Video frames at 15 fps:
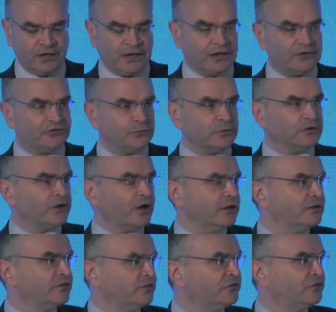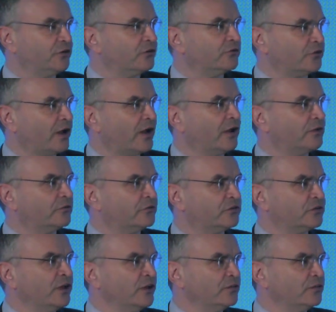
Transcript: and to acknowledge, as Deirdre has,